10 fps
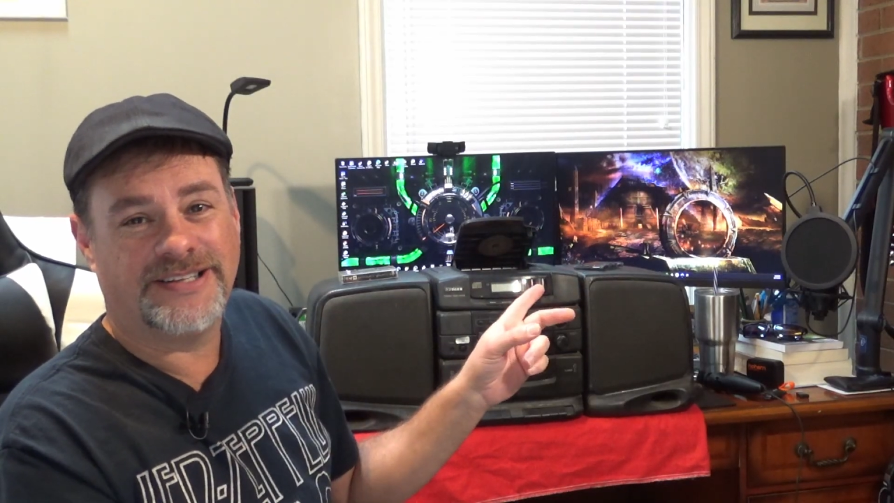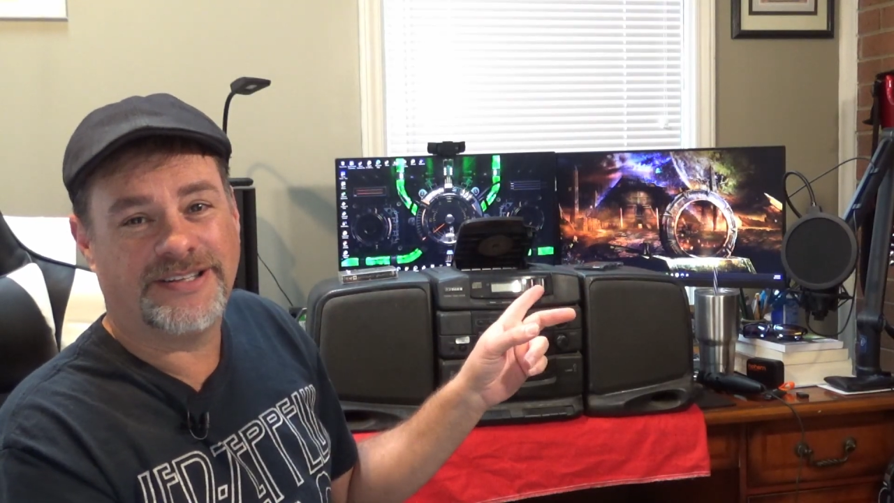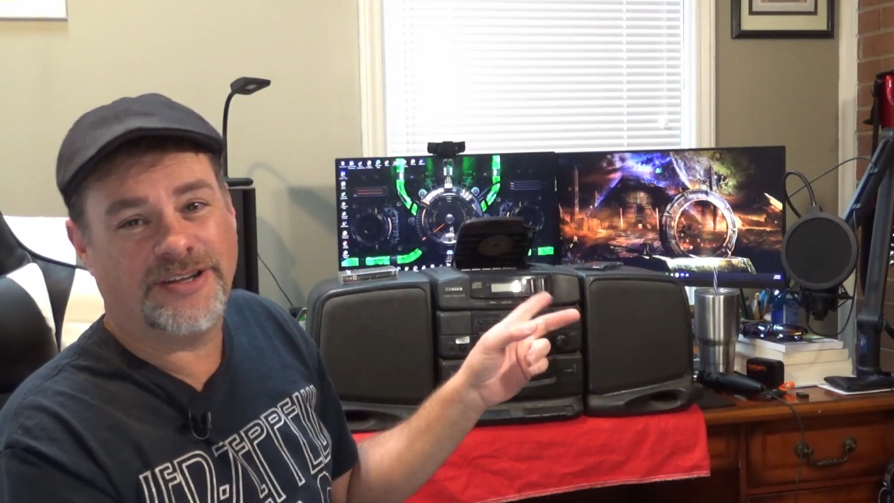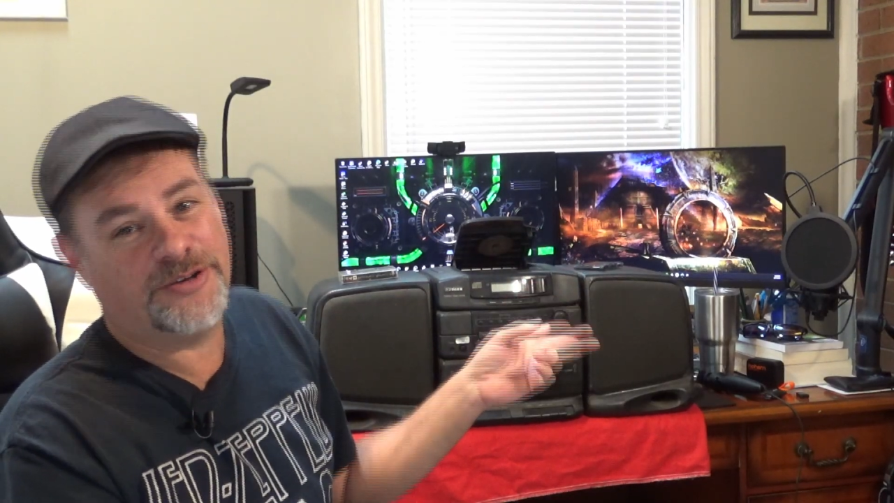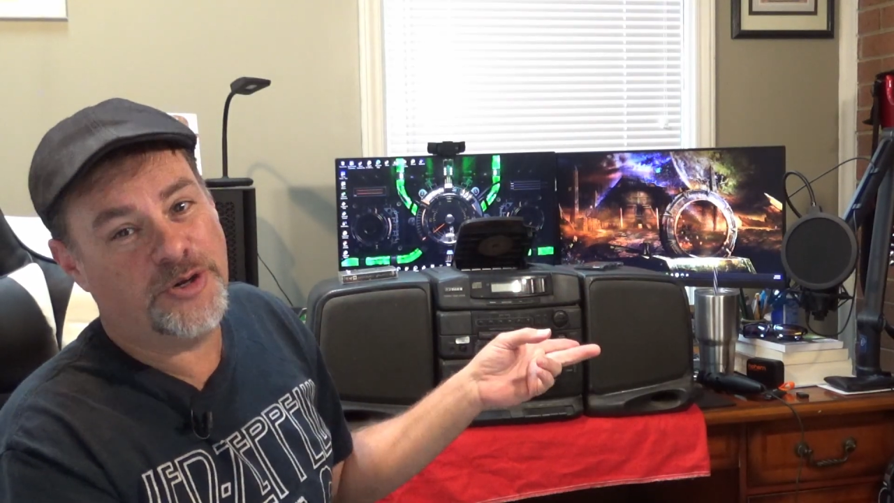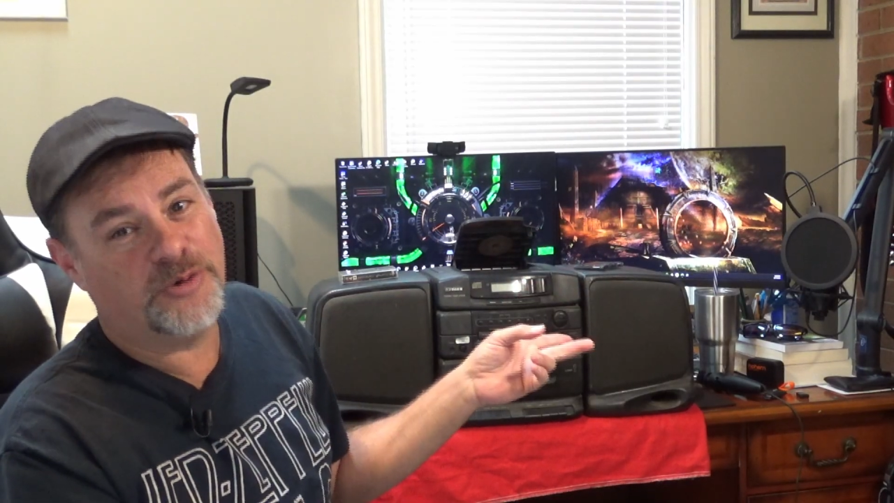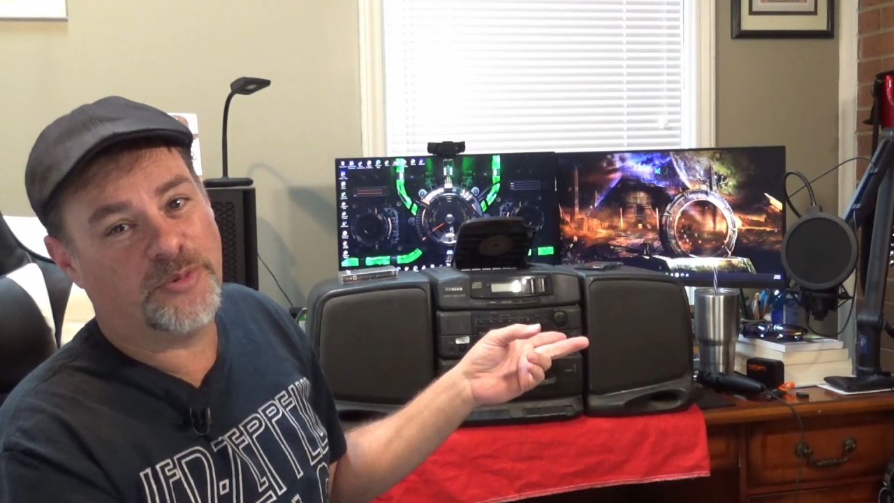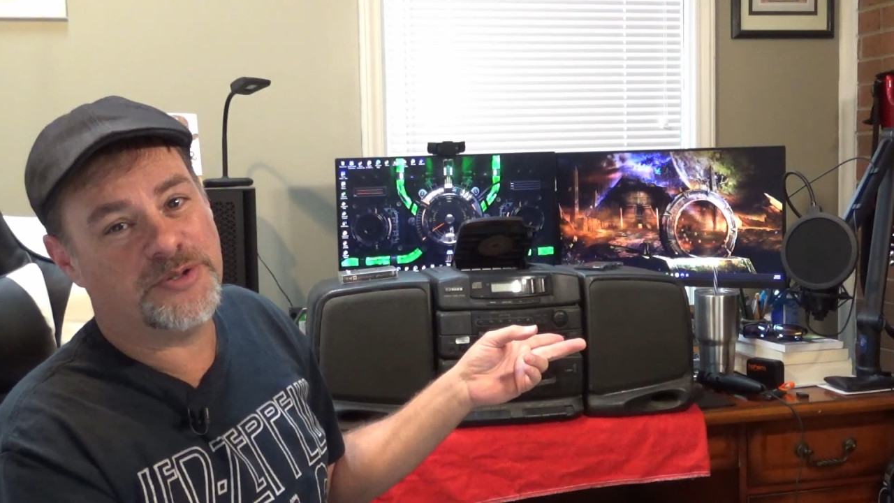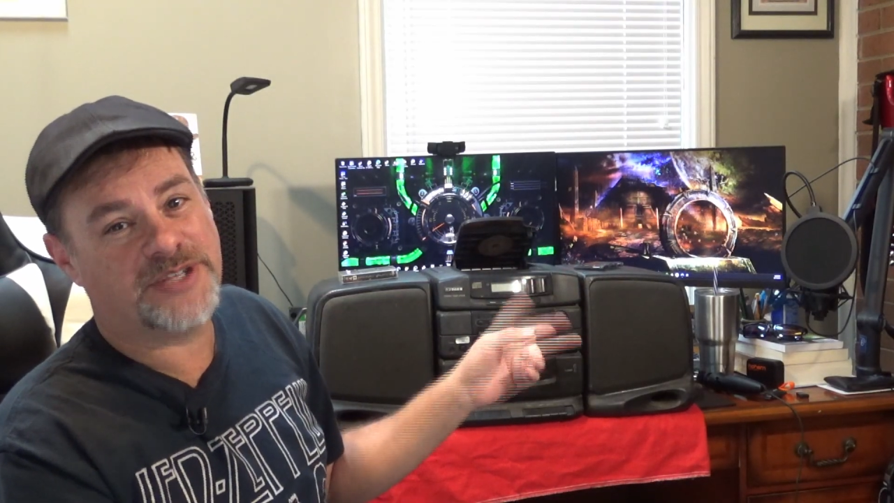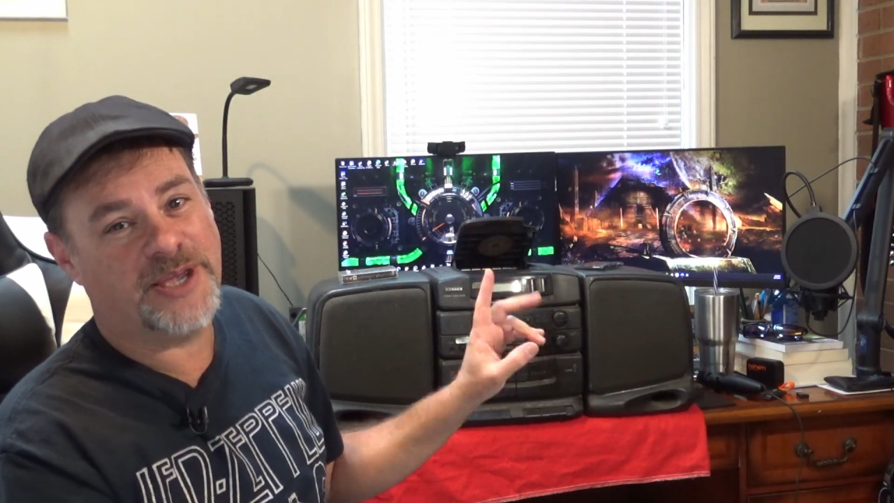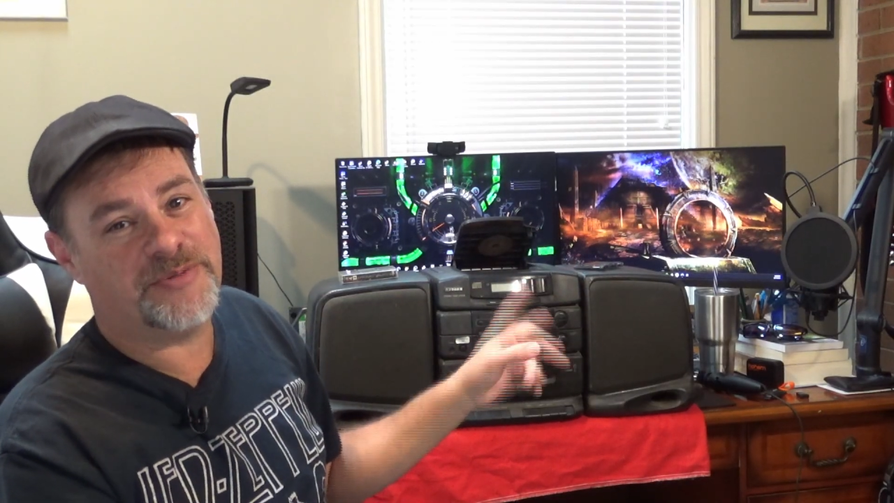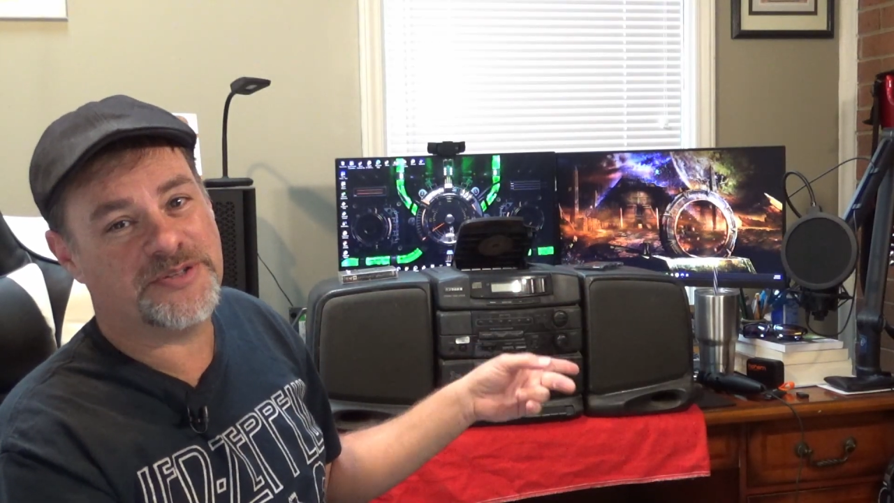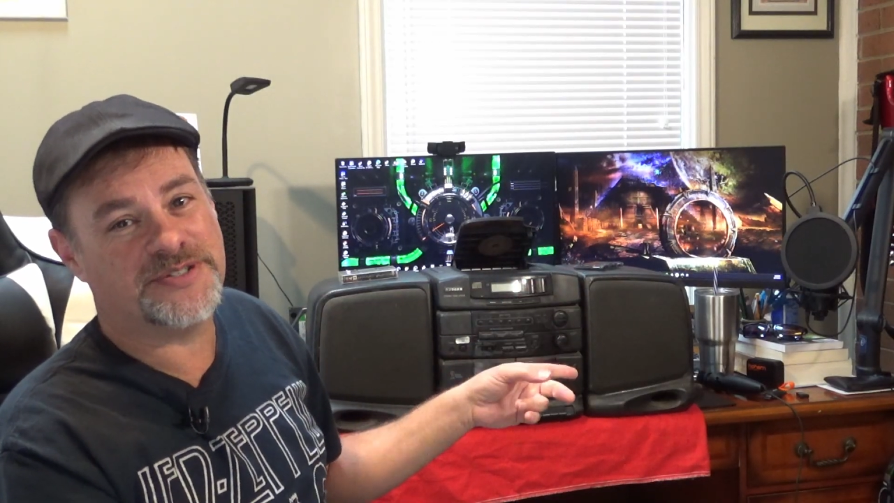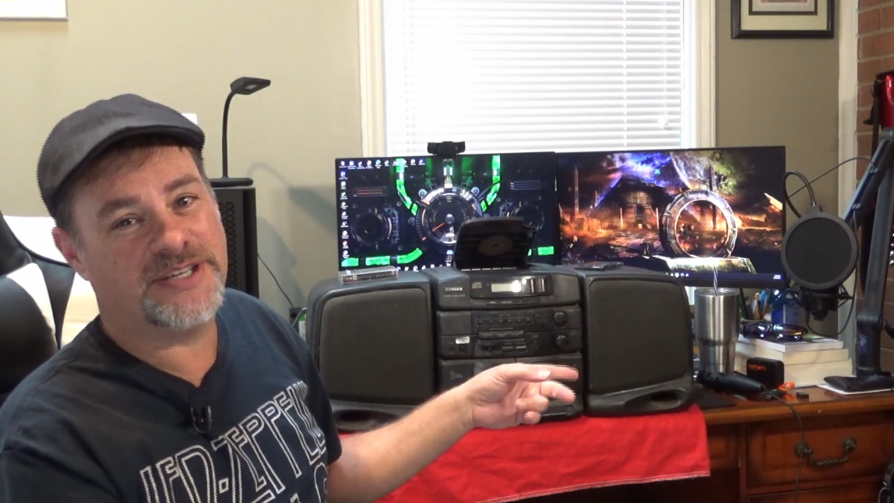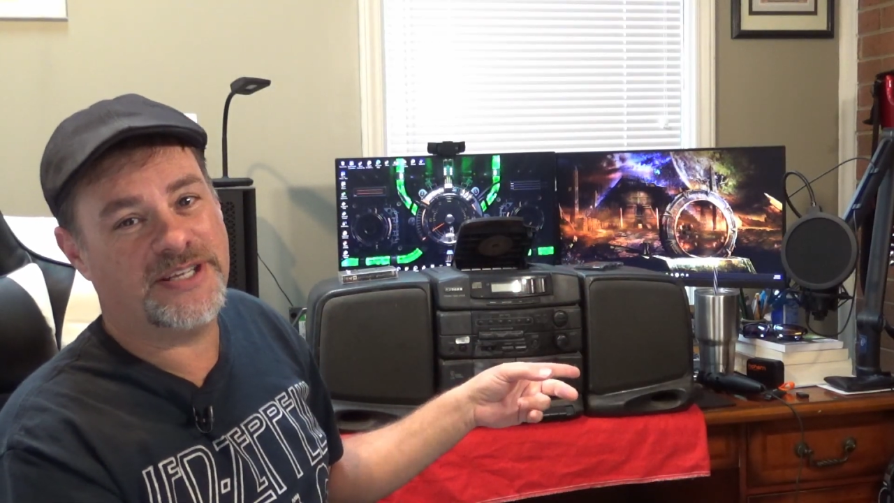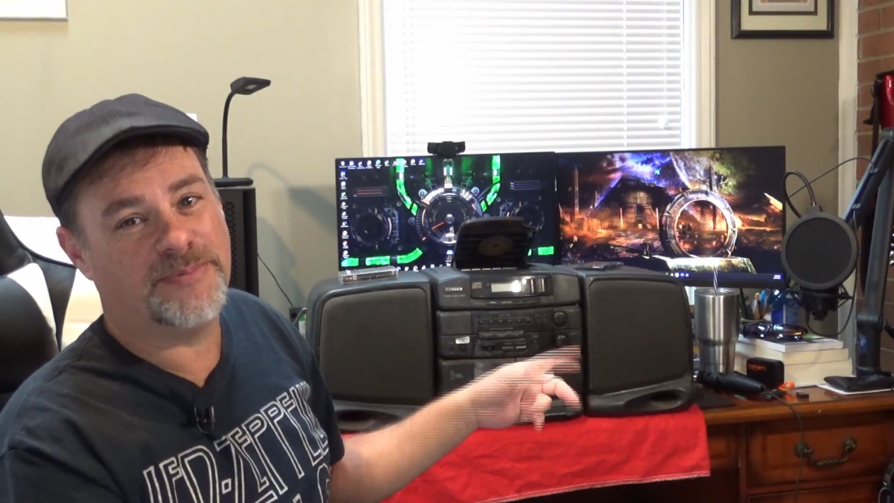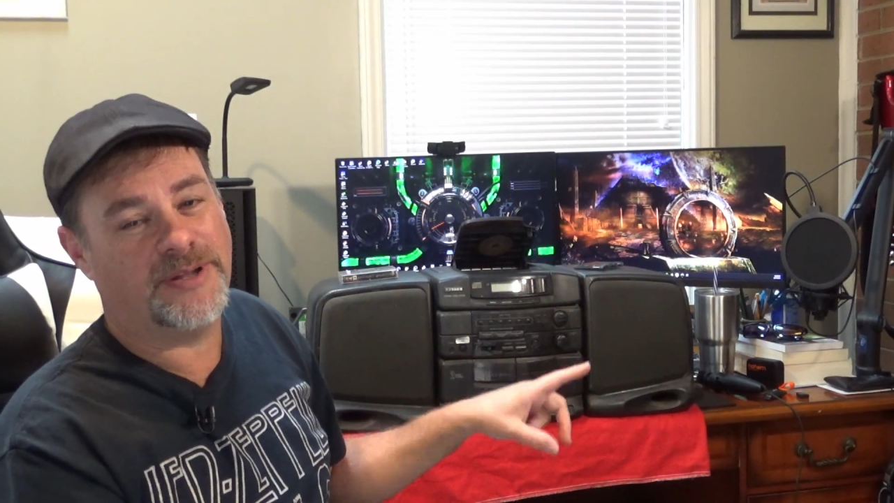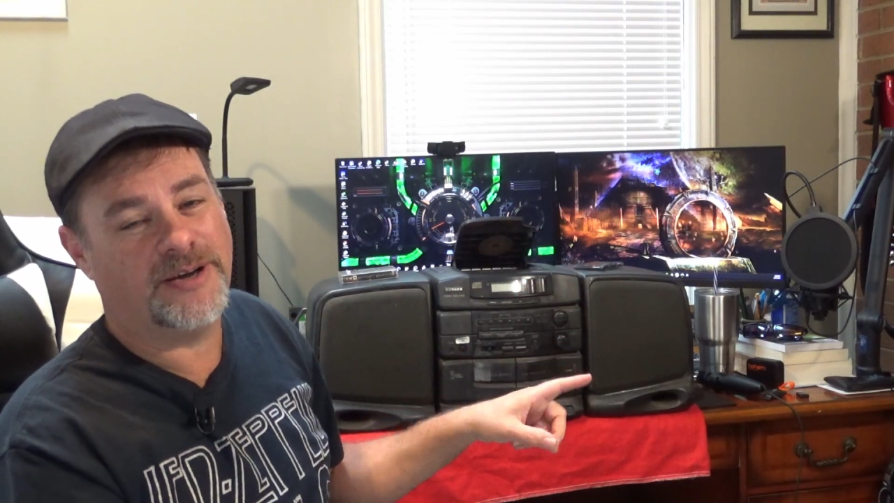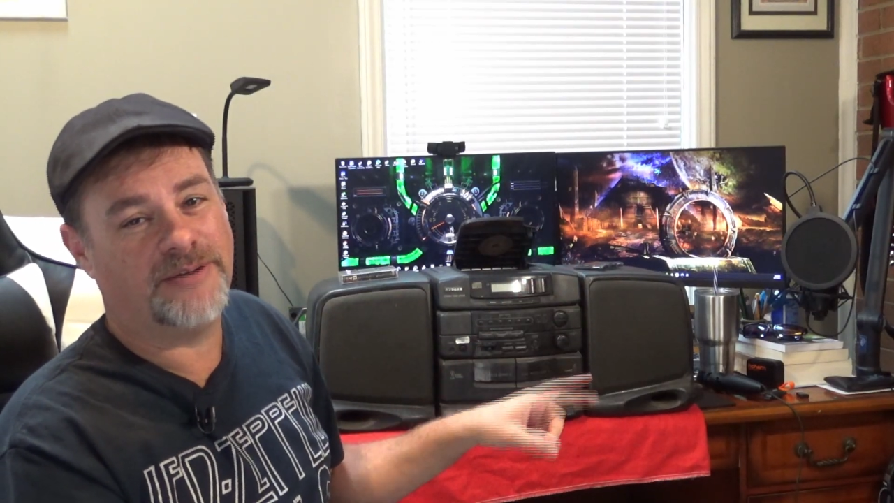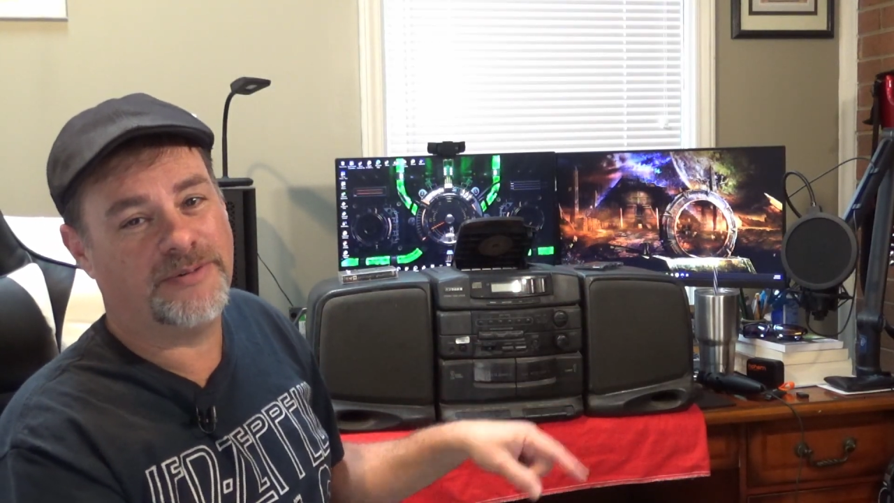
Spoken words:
newer ones came with a CD player,